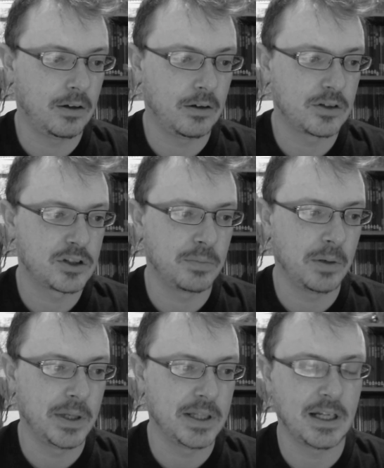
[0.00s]

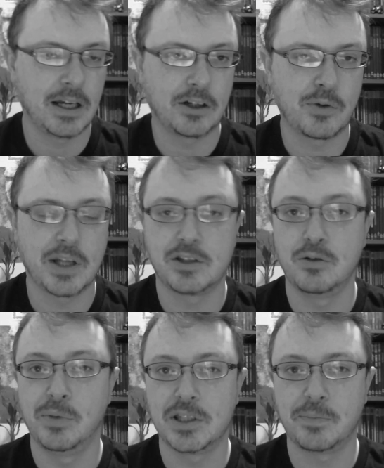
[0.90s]
Supplements like
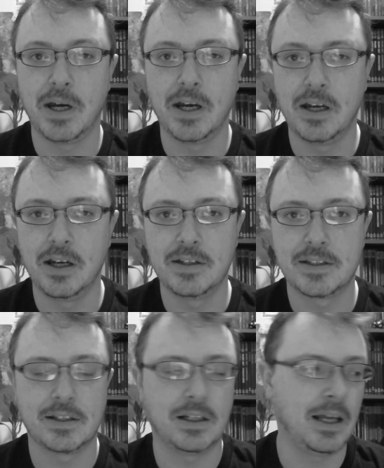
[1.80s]
Transhuman
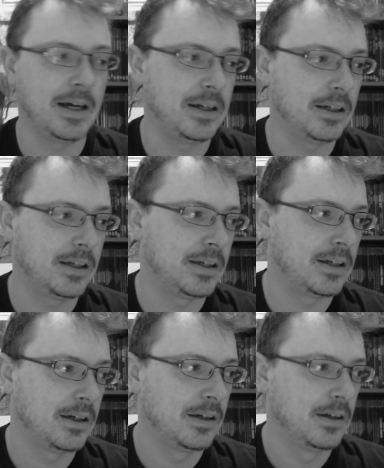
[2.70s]
Space, like
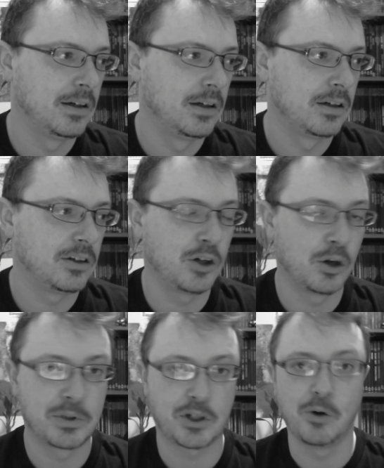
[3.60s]

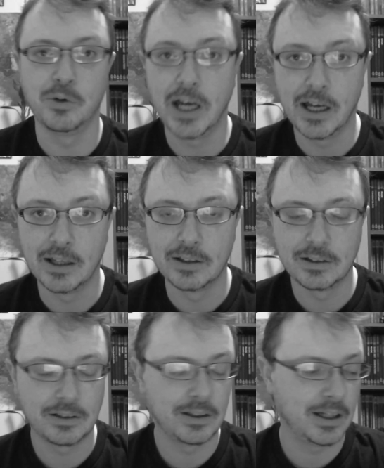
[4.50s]
GURPS Conan,